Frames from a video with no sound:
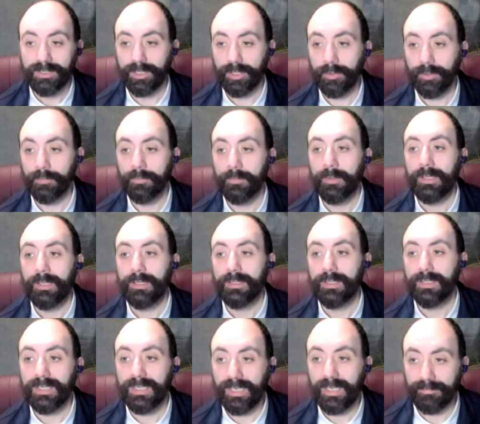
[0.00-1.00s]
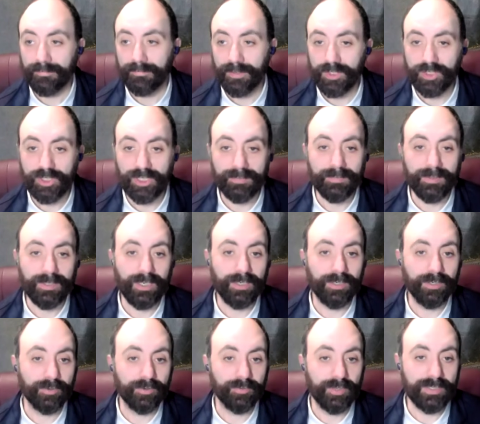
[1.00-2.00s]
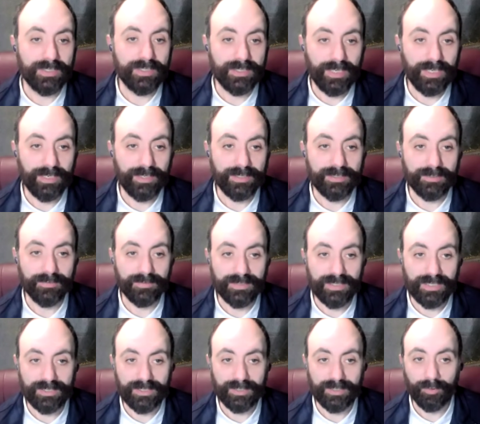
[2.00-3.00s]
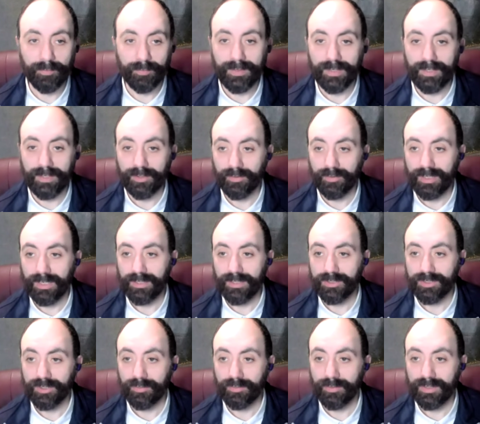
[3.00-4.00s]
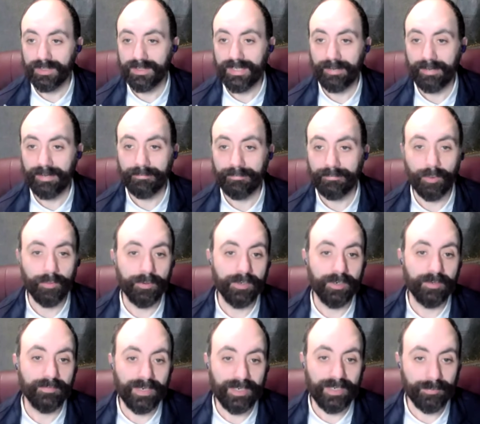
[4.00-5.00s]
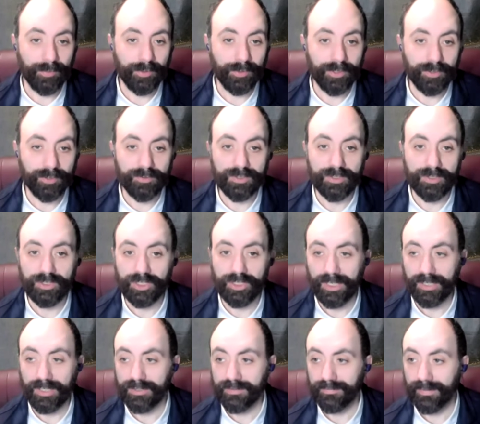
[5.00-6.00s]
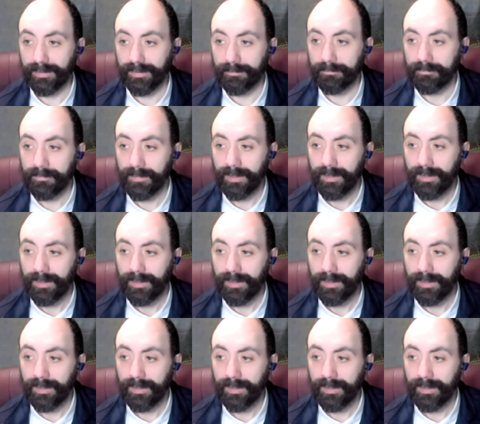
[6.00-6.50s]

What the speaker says: So the Kiev regime can't agree to that, because essentially it would be agreeing to the death warrant of anybody who's in charge of it.